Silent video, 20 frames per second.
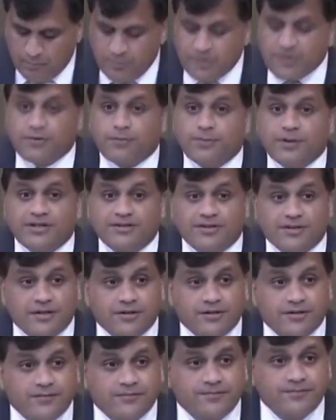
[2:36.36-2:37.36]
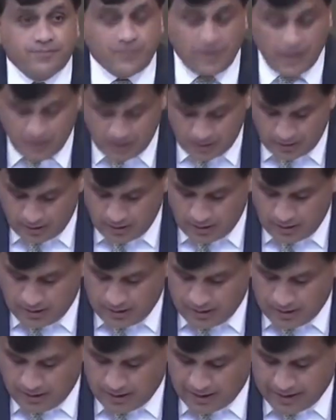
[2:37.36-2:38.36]
Mr. President,
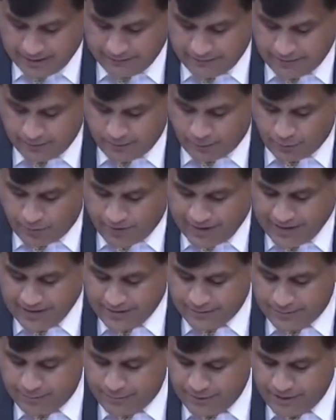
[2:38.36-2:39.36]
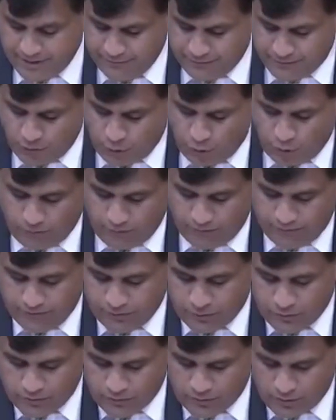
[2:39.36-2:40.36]
I will provide a brief
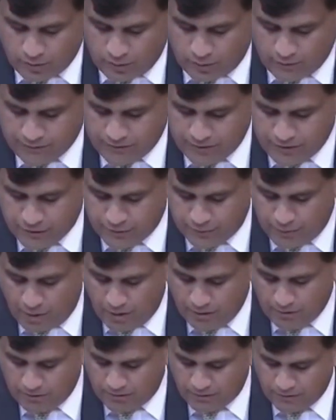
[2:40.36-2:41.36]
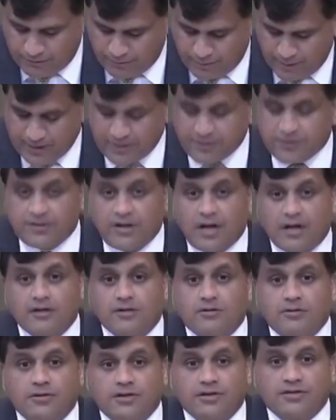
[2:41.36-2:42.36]
overview of the response of
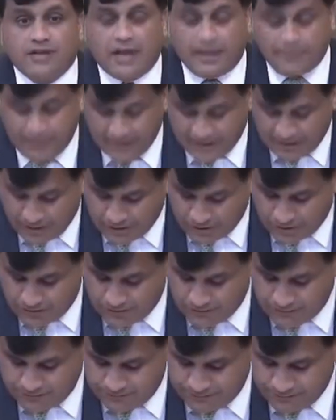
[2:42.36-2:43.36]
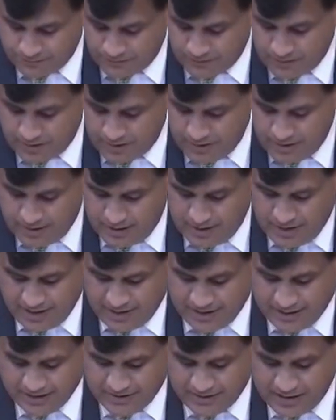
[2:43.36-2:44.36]
Pakistan to this application
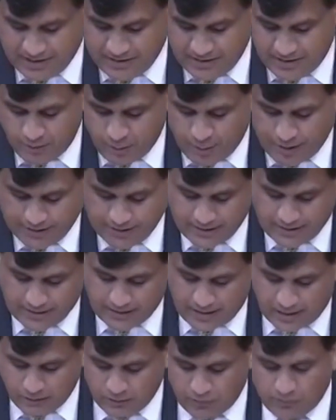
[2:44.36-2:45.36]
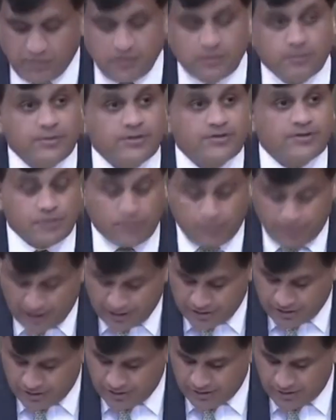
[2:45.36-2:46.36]
and then invite our counsel, Mr.
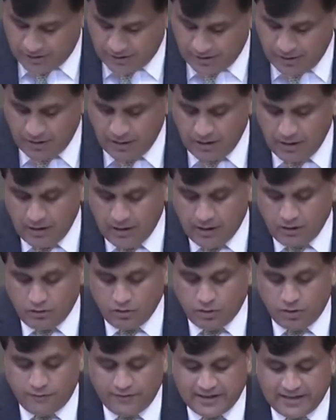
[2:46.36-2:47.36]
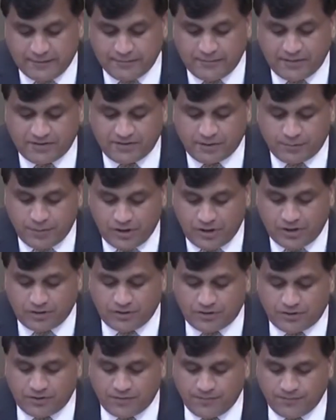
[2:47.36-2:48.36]
Qureshi, to develop the
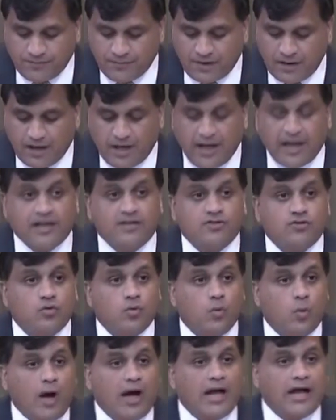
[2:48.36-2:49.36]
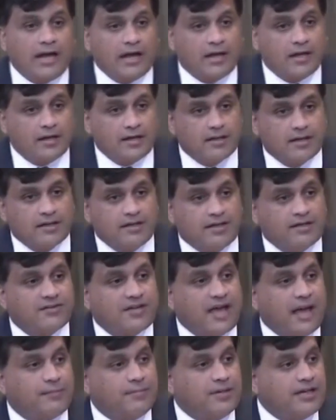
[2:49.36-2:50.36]
submissions as to why
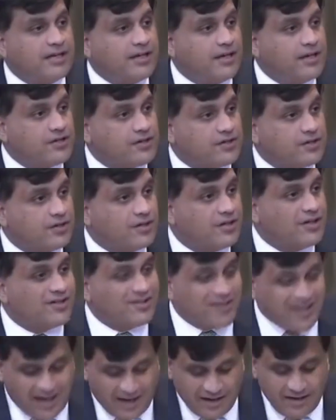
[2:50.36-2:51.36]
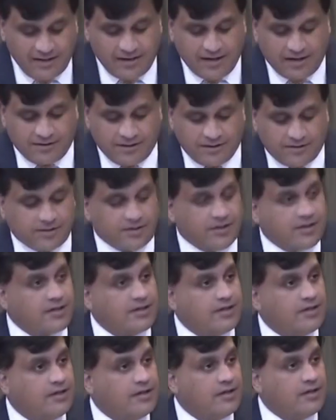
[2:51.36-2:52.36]
this application is unnecessary